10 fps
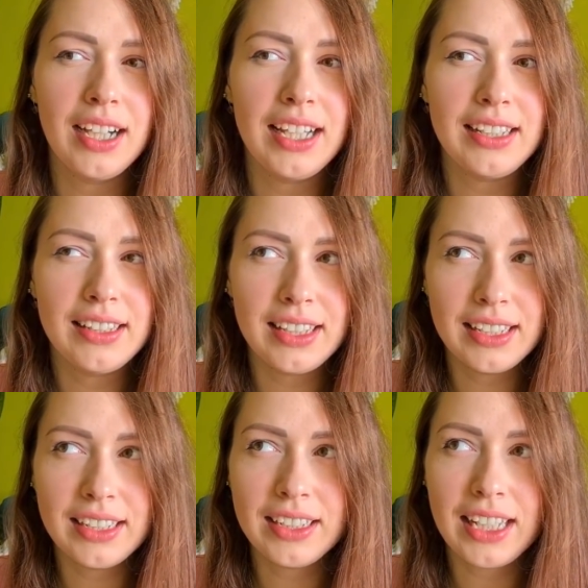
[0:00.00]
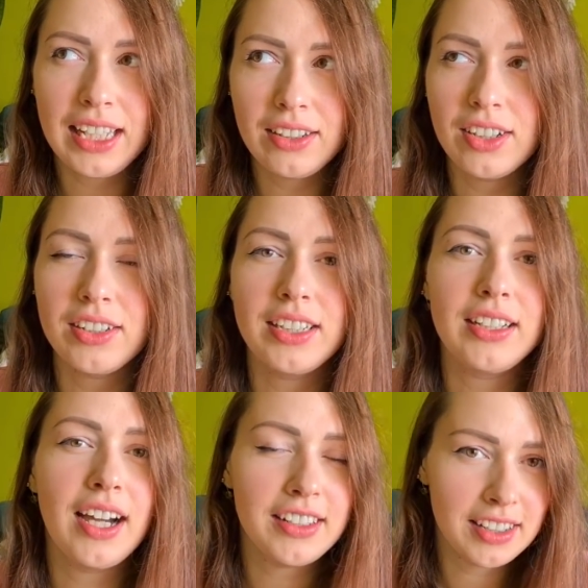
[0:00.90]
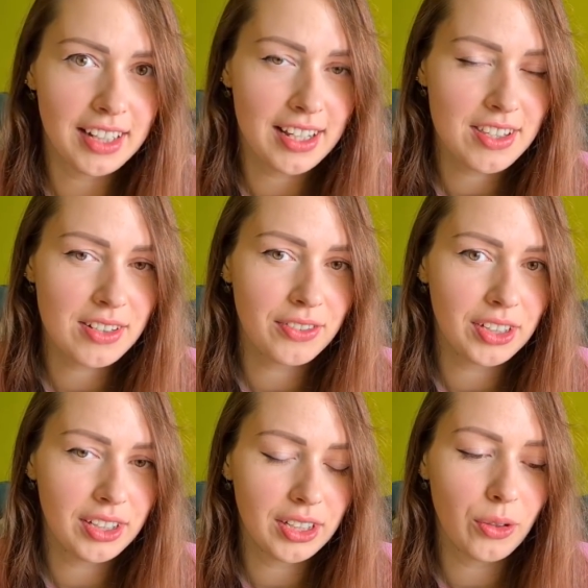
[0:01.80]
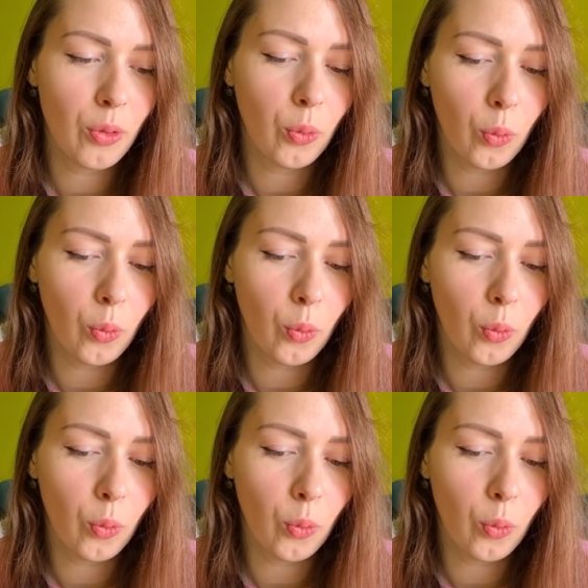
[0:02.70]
I think, either the Garden Answer video